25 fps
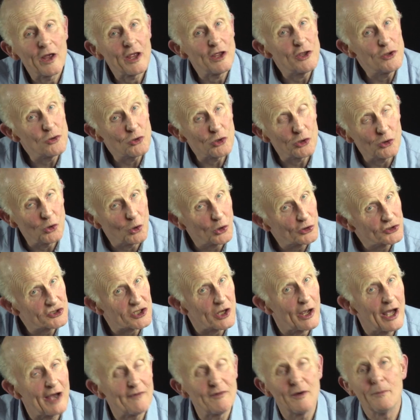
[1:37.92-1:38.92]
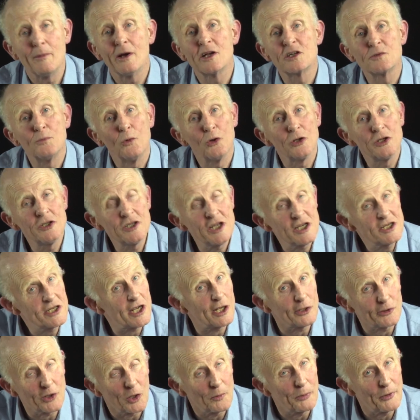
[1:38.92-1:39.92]
You can also have a much more
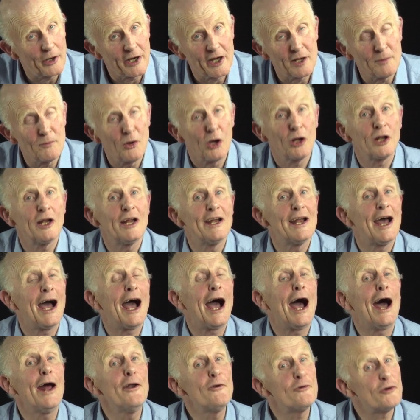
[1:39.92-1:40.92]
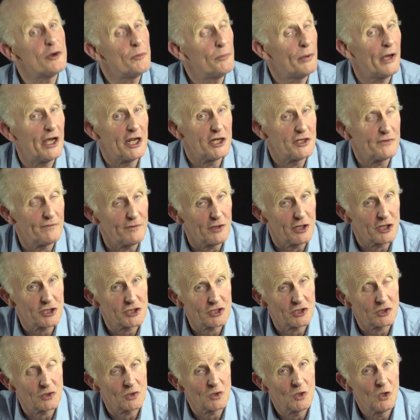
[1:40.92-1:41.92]
detailed operating model in a 100-page
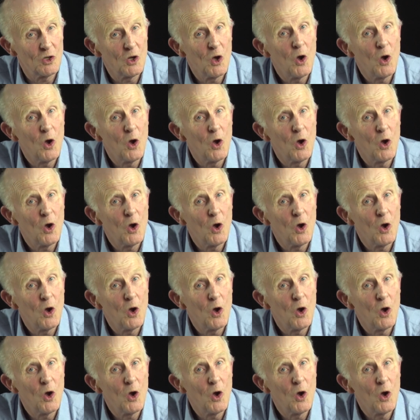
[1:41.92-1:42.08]
version,